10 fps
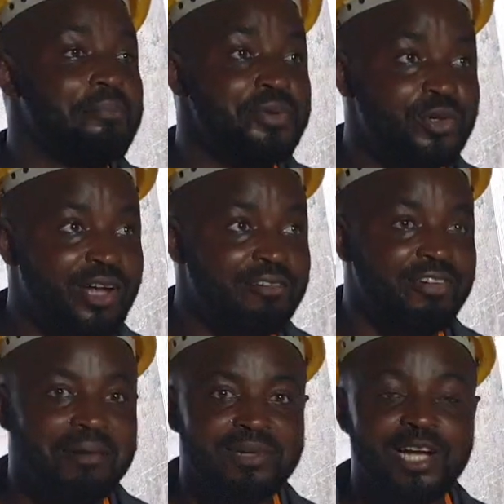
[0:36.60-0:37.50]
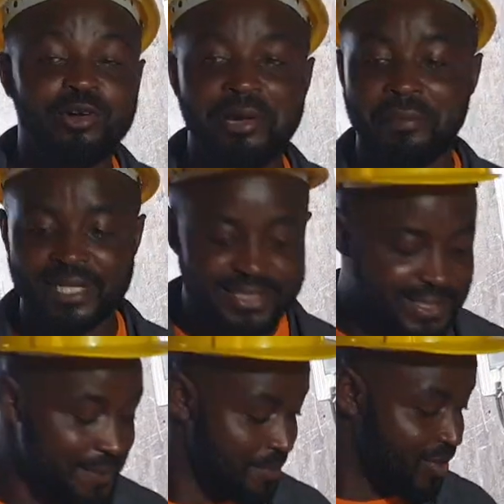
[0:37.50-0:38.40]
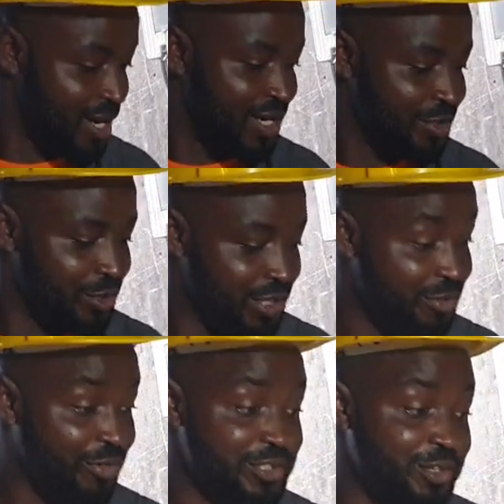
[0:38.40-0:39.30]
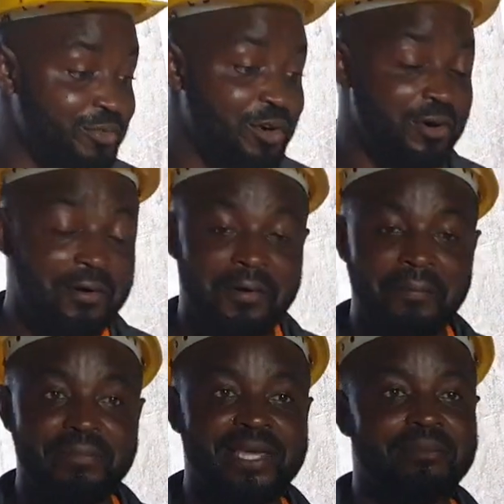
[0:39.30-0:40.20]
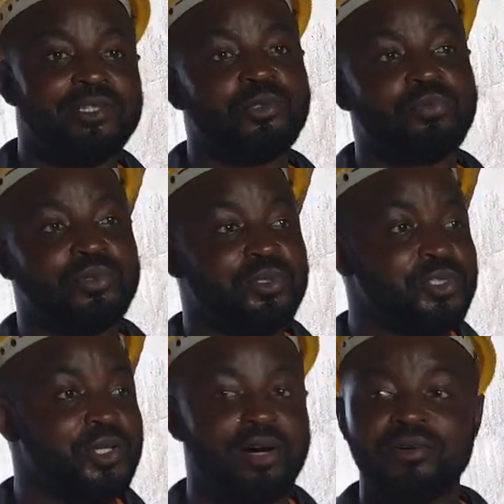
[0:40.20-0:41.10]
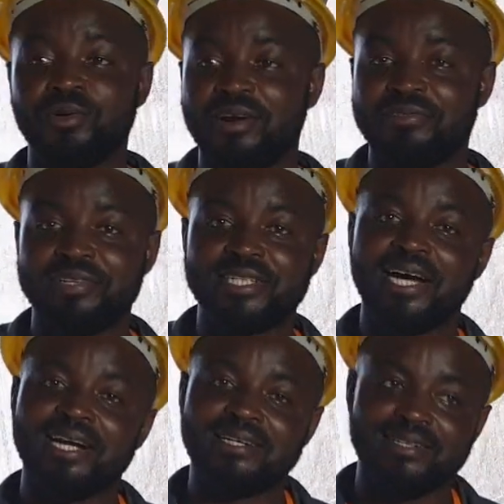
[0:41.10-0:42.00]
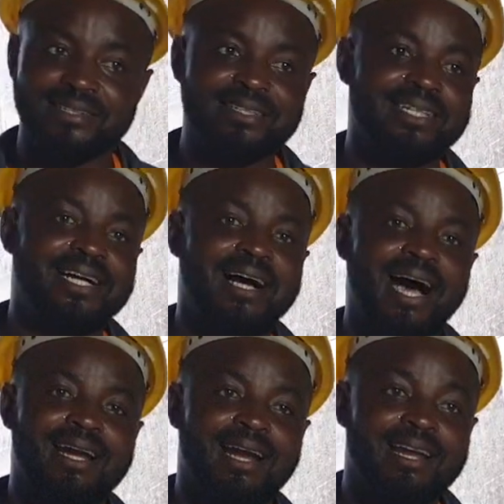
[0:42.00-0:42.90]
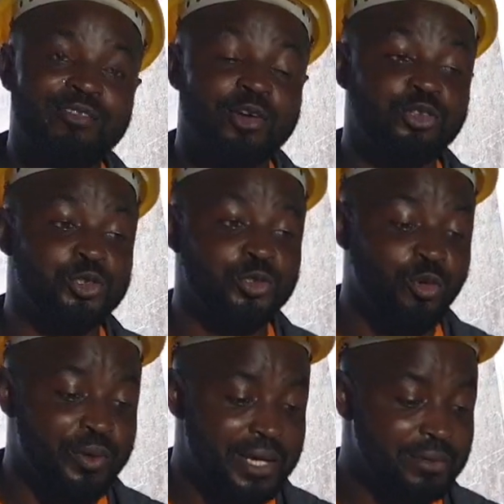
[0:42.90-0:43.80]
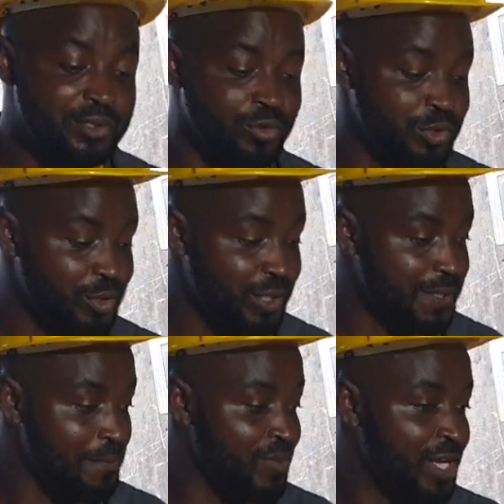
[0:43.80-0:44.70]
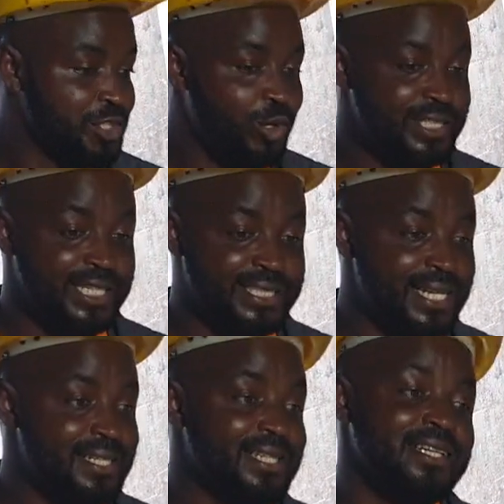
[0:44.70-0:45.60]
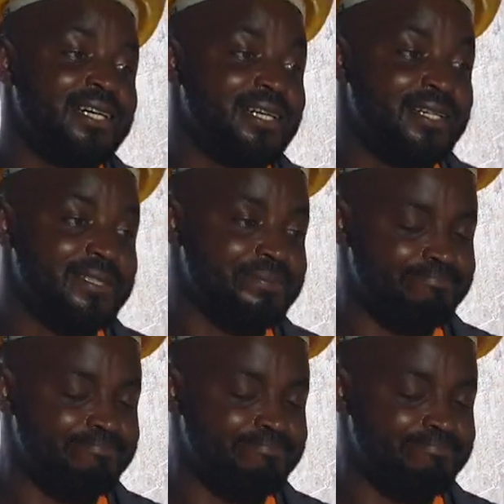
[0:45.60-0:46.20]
build that farm that you are imagining? You need to first of all be able to produce your own local feed, and at that level you will be able to go through it. So as I said, at